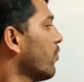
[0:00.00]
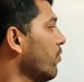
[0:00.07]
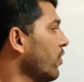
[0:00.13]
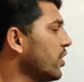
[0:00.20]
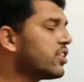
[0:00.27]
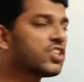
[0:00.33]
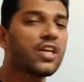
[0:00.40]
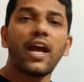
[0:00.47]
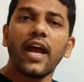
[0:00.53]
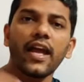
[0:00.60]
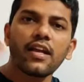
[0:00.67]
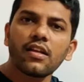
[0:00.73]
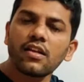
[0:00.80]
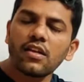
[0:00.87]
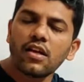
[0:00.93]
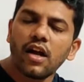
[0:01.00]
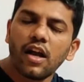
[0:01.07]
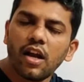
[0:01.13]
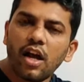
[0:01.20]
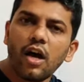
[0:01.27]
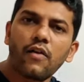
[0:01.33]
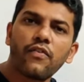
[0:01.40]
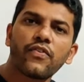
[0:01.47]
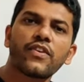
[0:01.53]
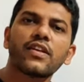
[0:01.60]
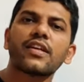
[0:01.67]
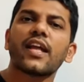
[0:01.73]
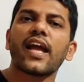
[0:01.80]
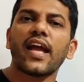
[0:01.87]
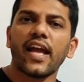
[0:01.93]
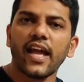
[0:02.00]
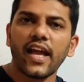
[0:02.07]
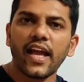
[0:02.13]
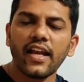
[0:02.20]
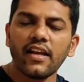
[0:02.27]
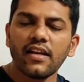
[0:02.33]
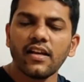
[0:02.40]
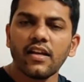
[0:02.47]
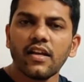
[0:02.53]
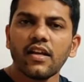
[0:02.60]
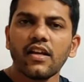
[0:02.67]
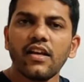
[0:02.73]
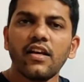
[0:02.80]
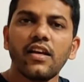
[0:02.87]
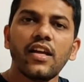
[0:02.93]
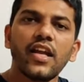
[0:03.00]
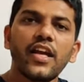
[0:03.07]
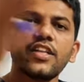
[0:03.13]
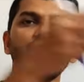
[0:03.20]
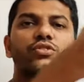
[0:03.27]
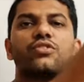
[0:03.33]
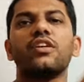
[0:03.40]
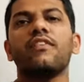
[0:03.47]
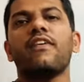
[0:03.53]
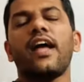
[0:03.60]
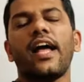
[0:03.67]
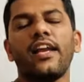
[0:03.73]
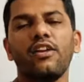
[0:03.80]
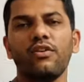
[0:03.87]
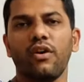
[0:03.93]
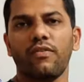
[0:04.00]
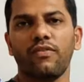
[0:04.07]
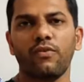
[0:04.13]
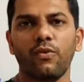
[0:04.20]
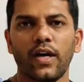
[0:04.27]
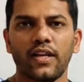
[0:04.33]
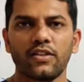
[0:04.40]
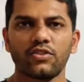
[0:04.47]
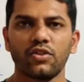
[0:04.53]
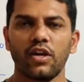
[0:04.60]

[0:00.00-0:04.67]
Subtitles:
which angle of tan leads to the value of 1.